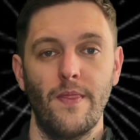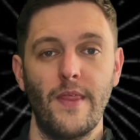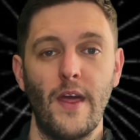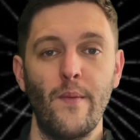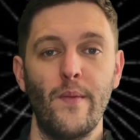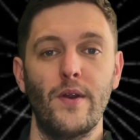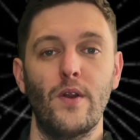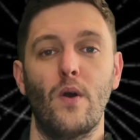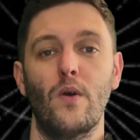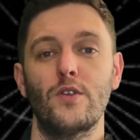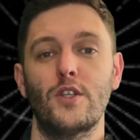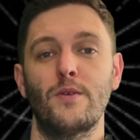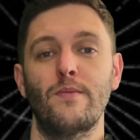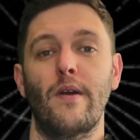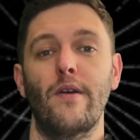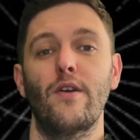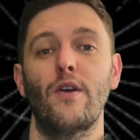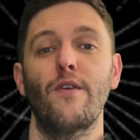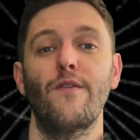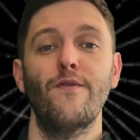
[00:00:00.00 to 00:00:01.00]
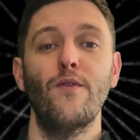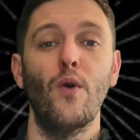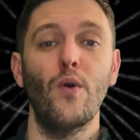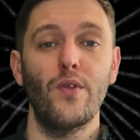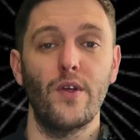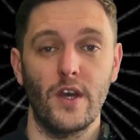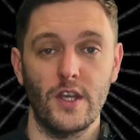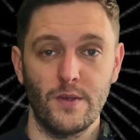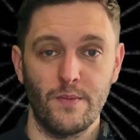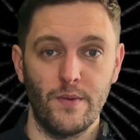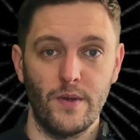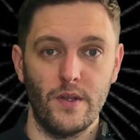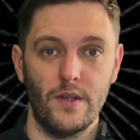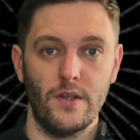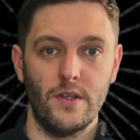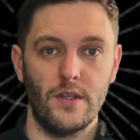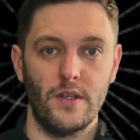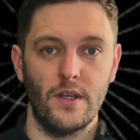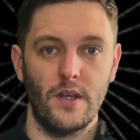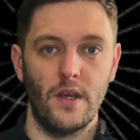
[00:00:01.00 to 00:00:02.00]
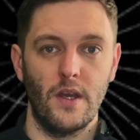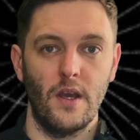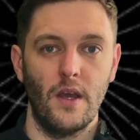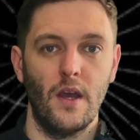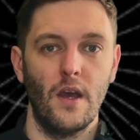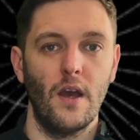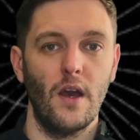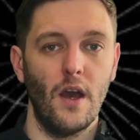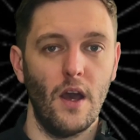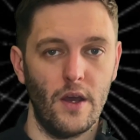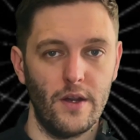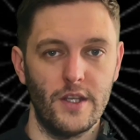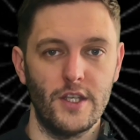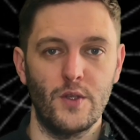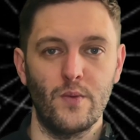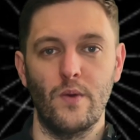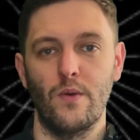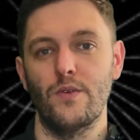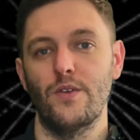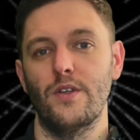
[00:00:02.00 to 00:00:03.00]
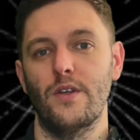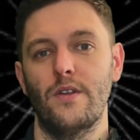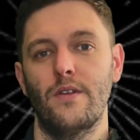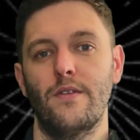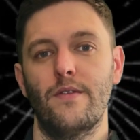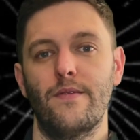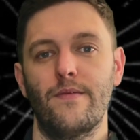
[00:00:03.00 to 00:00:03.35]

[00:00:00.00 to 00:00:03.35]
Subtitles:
then went on to marry her 4th husband, Ernest Wilson.